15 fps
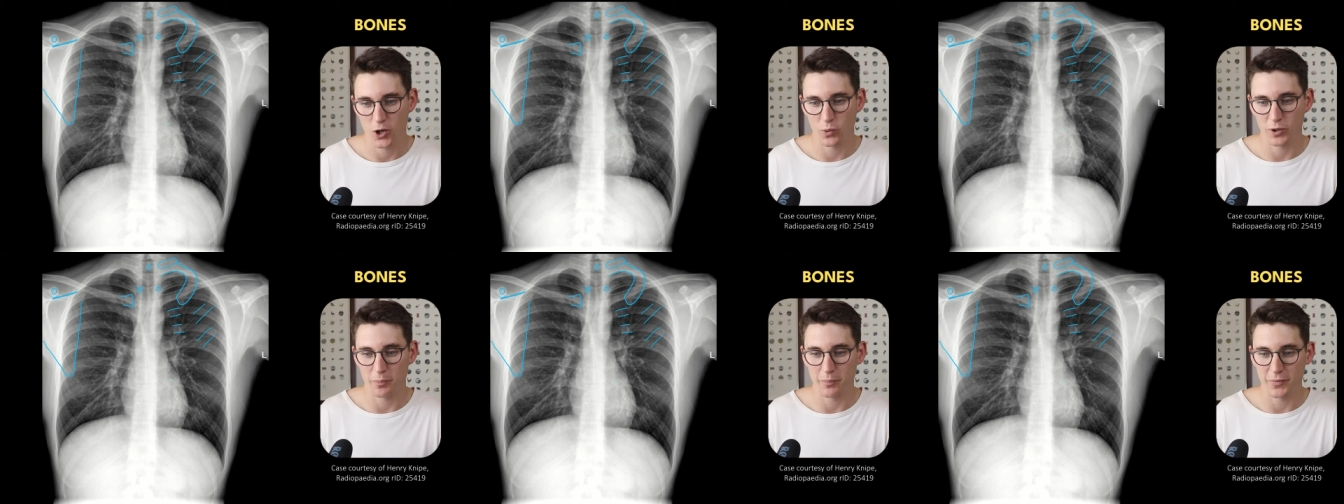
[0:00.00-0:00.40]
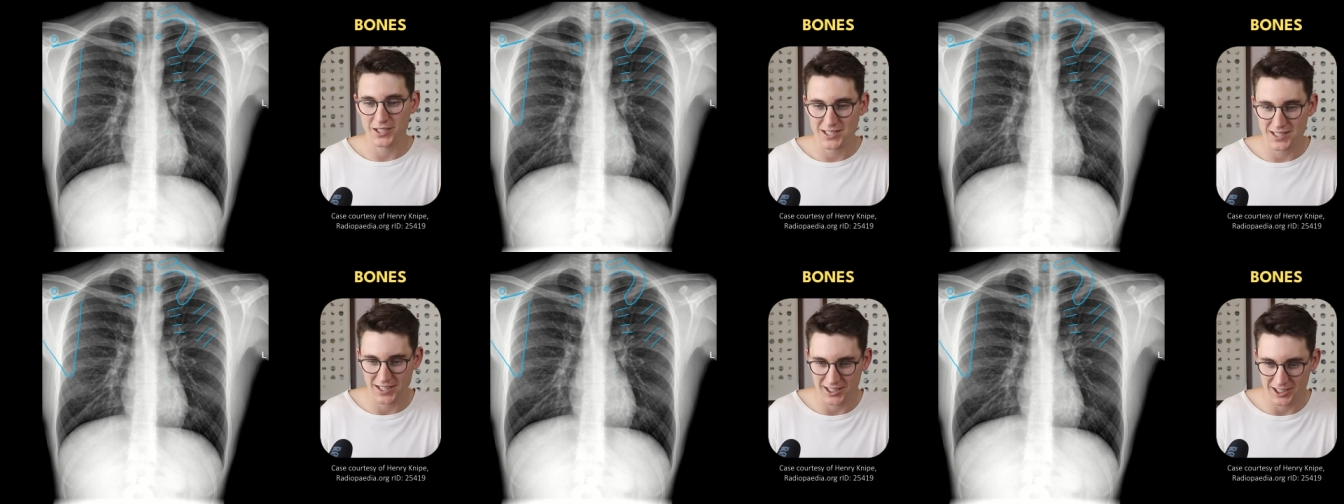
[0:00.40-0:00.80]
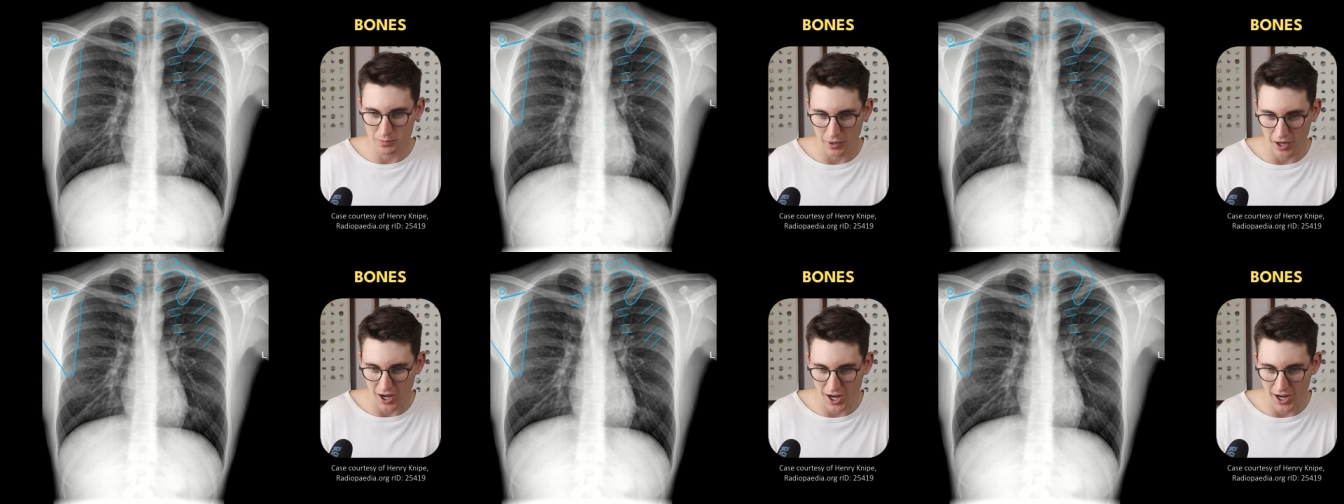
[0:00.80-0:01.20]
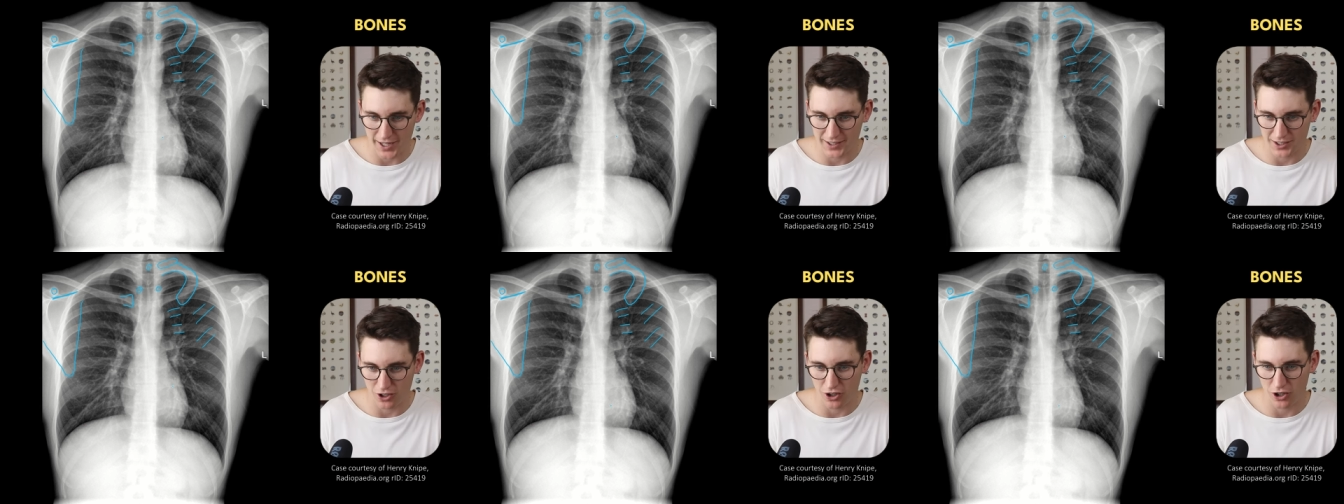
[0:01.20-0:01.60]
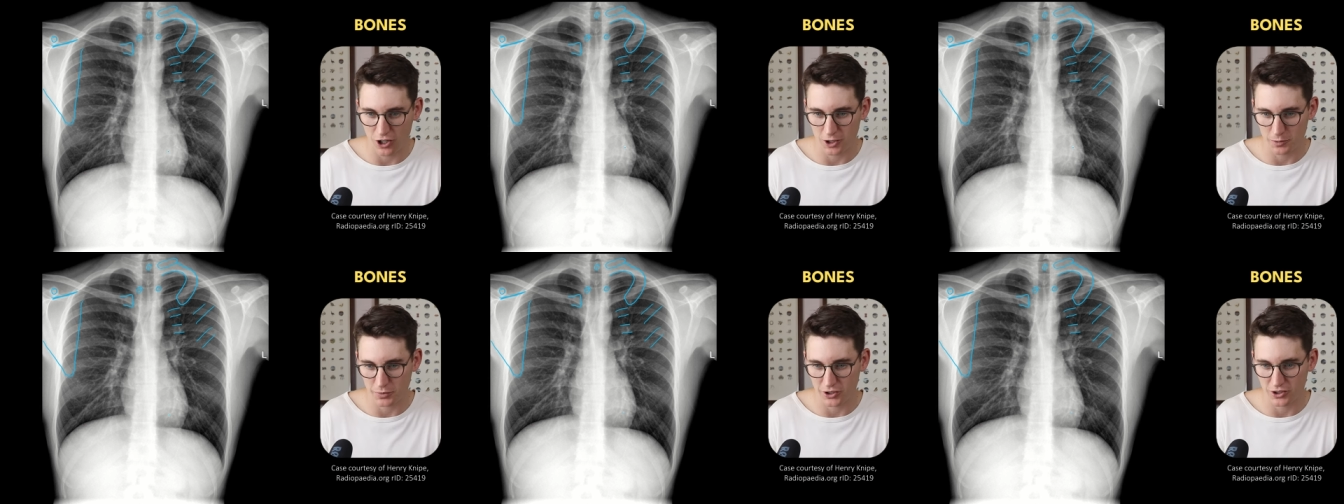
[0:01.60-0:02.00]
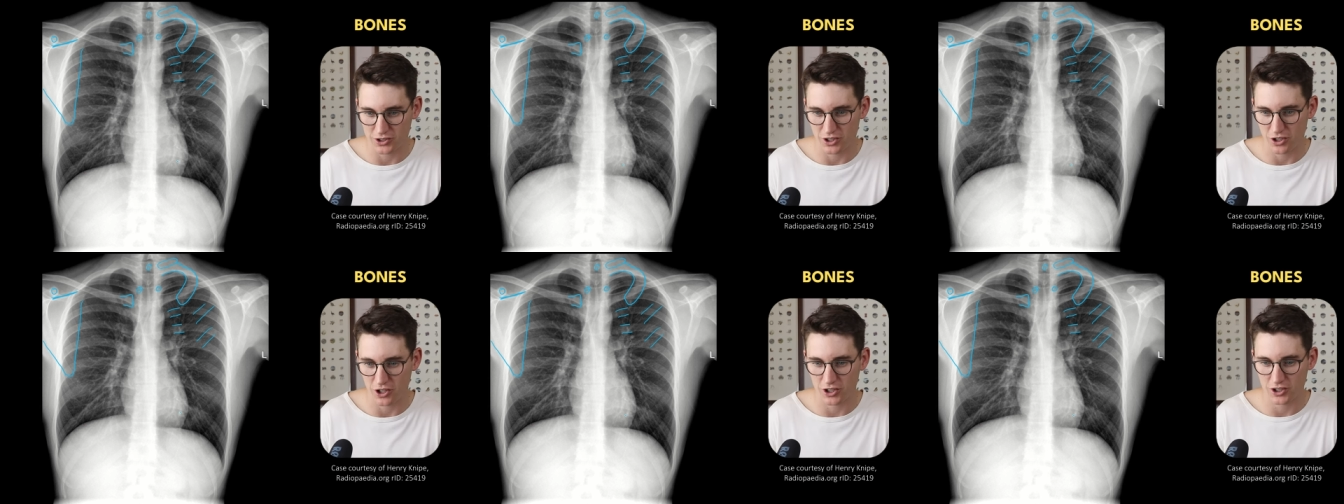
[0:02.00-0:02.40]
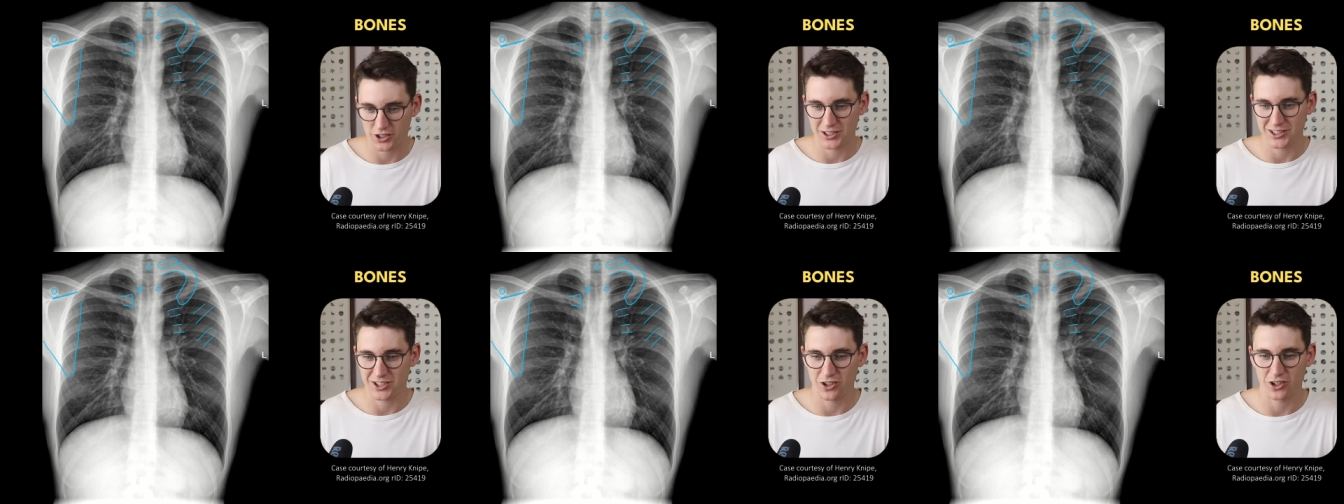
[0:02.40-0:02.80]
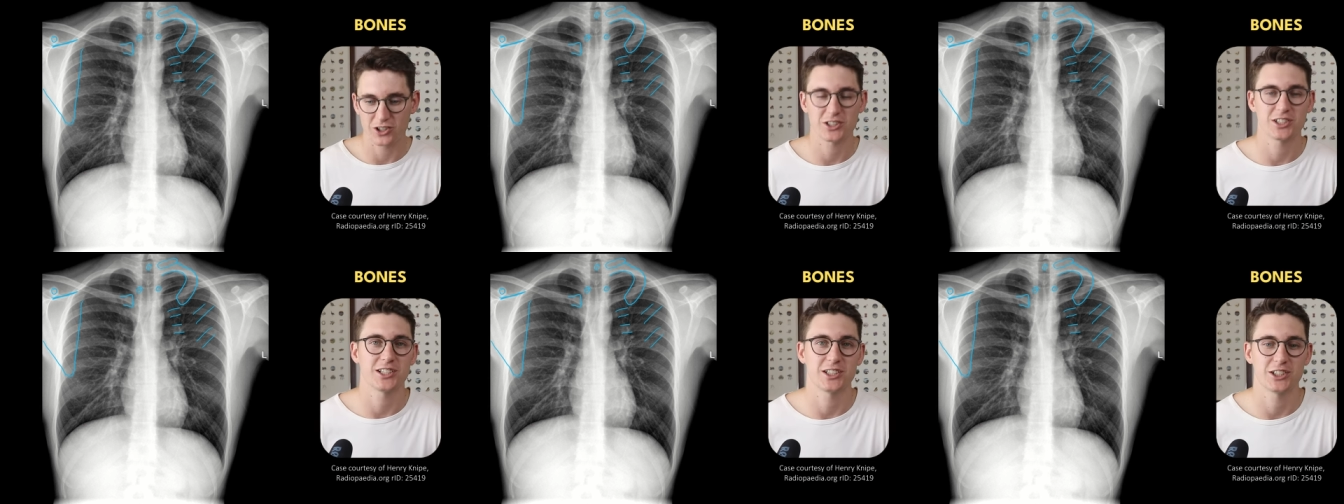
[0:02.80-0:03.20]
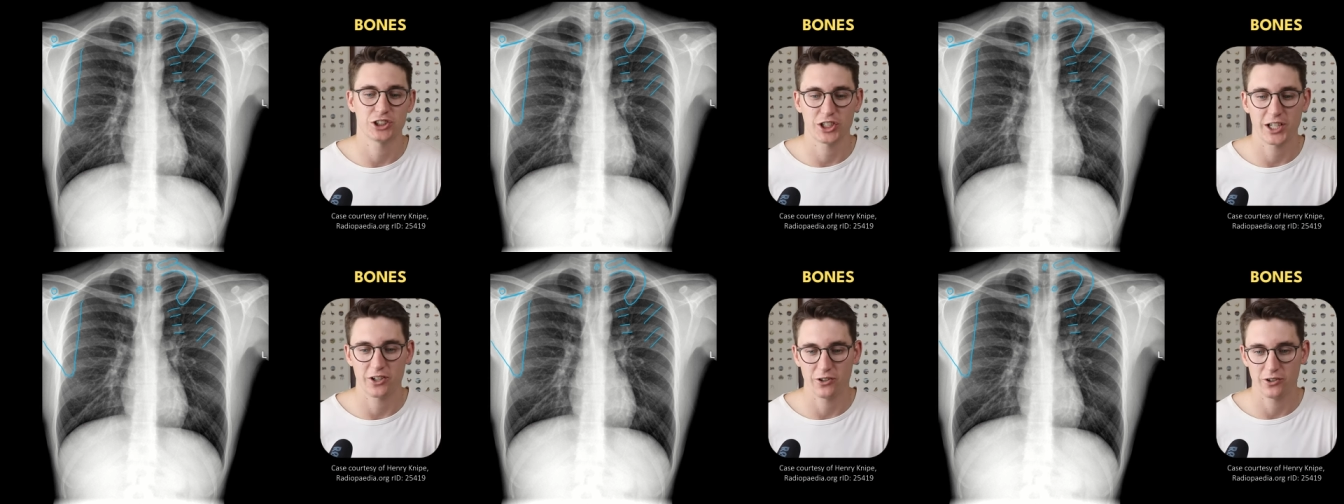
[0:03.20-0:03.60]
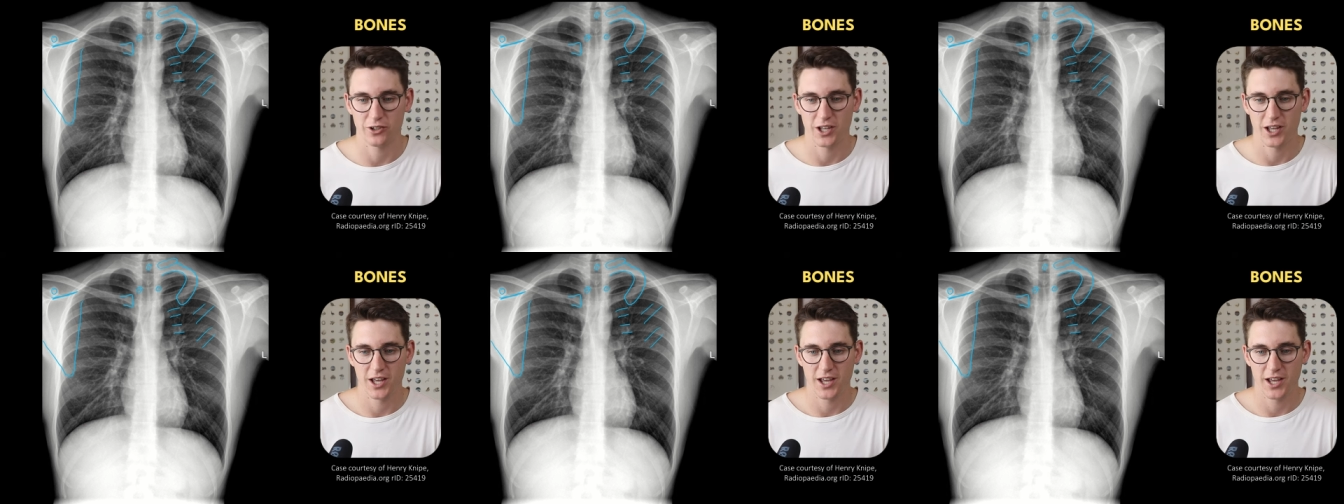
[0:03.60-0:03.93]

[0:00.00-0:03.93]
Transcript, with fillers: We miss things behind the heart because the heart is casting a shadow.